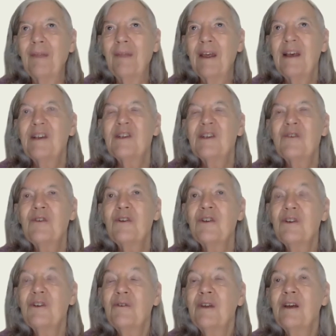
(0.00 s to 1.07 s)
So not
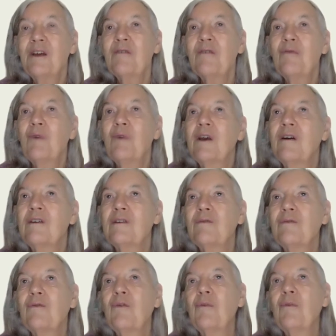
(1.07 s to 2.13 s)
only have we got a
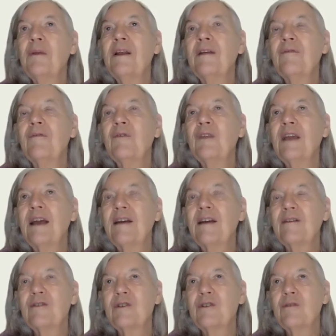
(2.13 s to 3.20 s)
formula for the
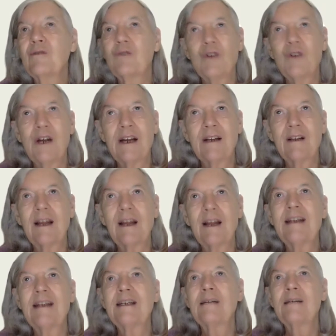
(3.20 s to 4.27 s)
angles of the triangle
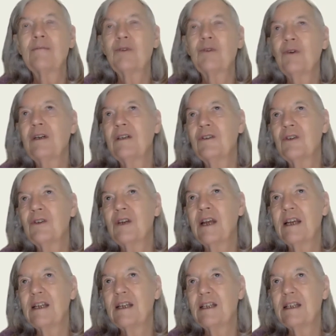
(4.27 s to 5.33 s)
adding up to
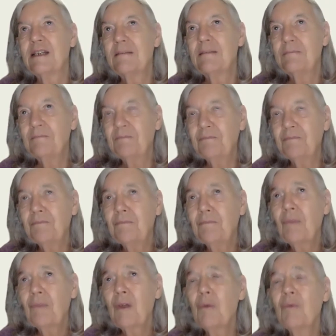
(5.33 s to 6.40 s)
180,
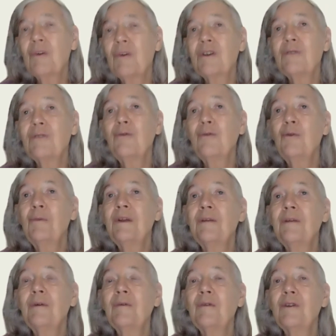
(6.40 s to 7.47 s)
we've got a formula,
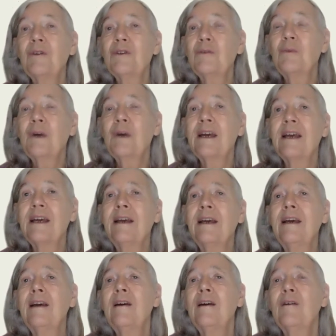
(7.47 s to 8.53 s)
we've got a way
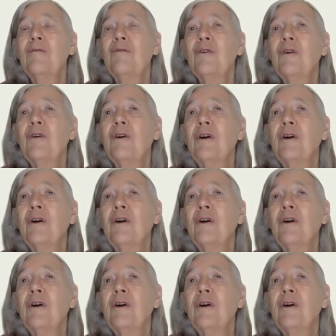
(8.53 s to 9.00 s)
for,